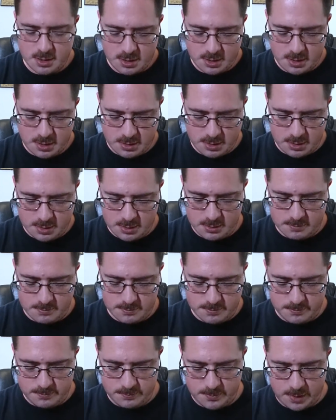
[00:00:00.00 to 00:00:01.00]
they don't do
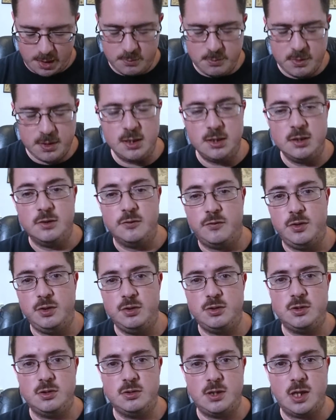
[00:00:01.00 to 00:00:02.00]
much, you
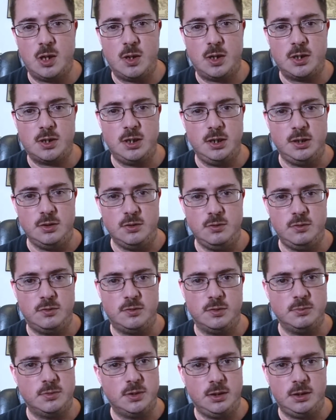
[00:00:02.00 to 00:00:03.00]
know?
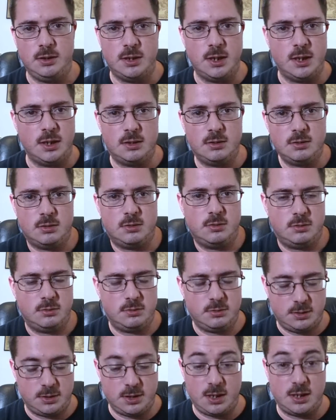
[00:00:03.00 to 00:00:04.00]
Um, maybe in the
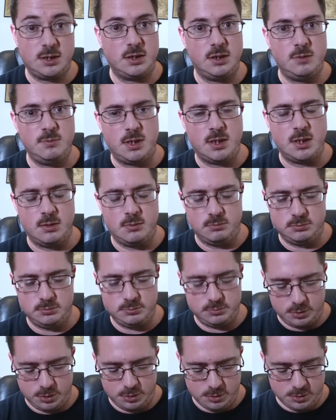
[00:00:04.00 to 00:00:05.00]
future they'll actually do
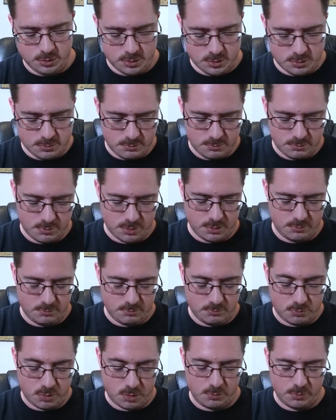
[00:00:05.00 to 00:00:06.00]
something that
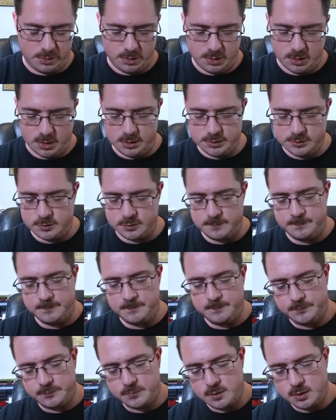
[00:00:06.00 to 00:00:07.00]
they actually
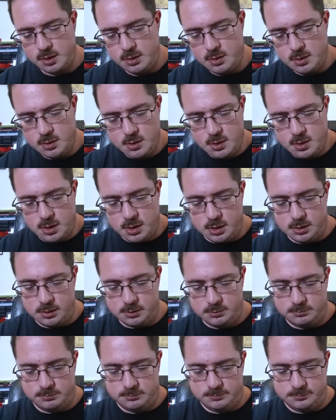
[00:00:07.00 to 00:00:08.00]
become good, but
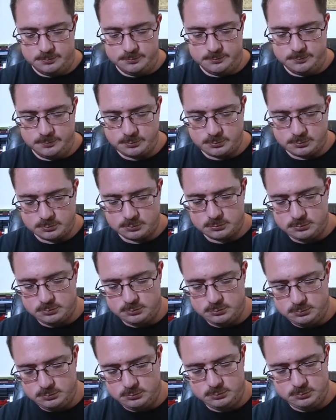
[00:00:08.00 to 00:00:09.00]
probably not.
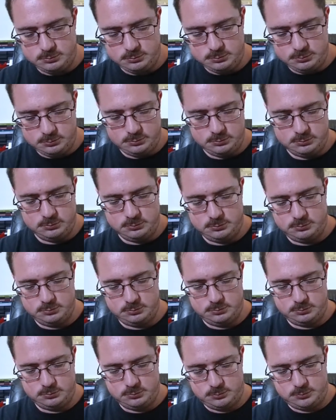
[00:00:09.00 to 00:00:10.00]

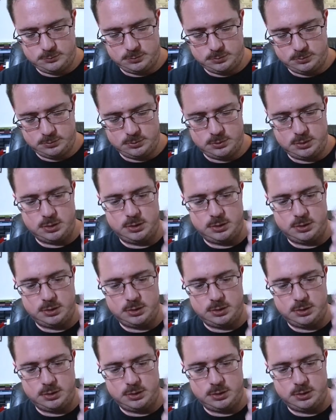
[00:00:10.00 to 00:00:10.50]
Um,